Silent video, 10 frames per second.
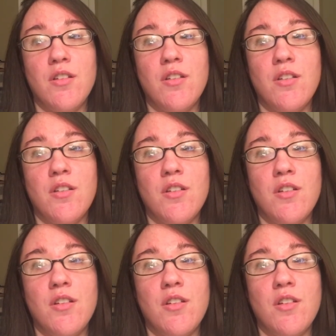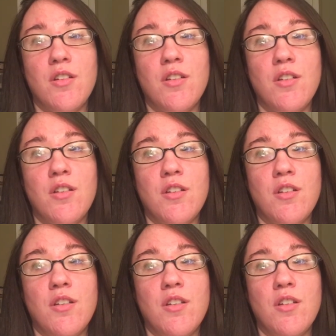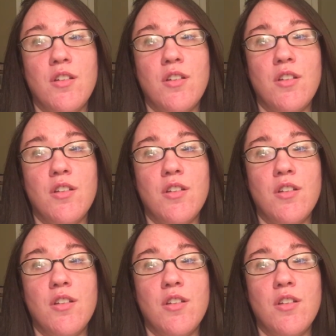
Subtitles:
Nobody speaks.